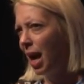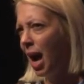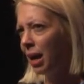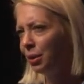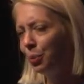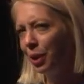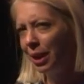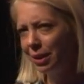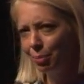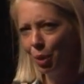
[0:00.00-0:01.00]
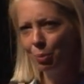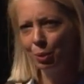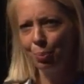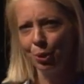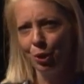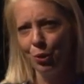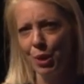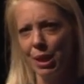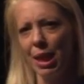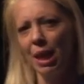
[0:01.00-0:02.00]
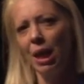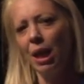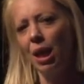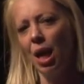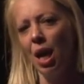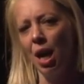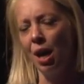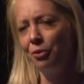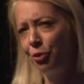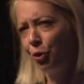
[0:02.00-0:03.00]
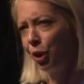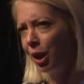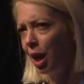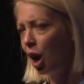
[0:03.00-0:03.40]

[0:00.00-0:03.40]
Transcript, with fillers: And we're at the moment producing uh, four